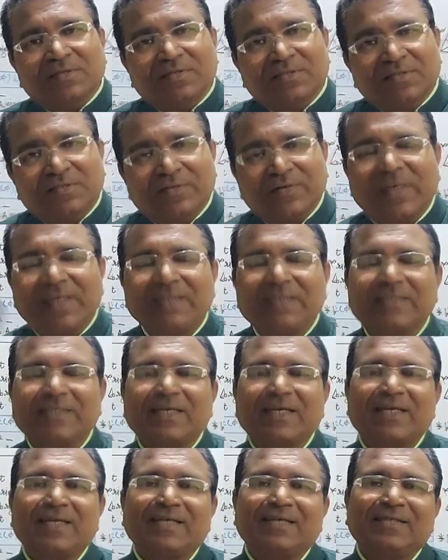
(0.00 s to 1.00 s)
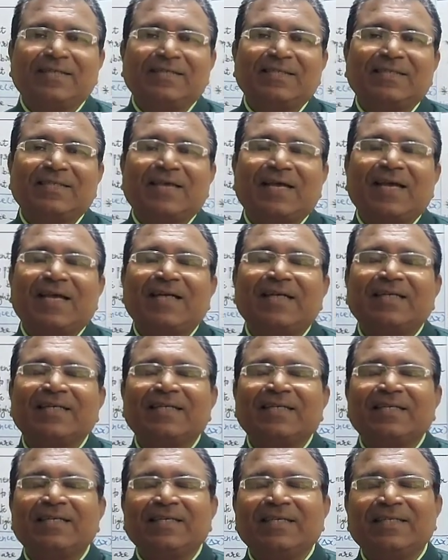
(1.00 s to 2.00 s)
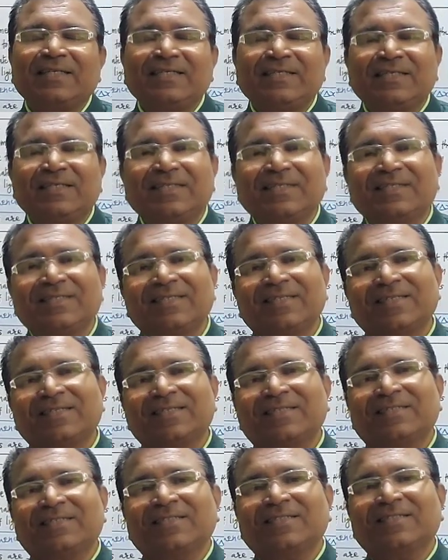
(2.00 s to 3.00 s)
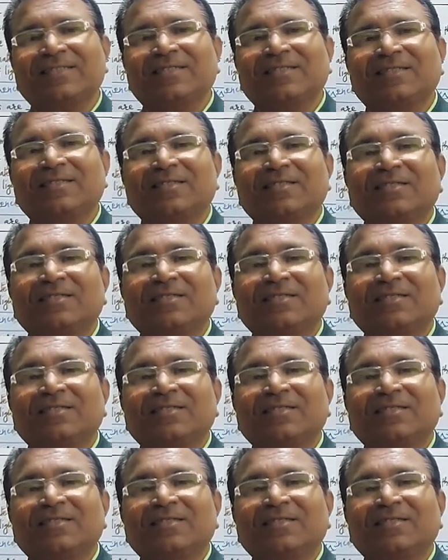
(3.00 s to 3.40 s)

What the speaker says: 12 Science, and in this lecture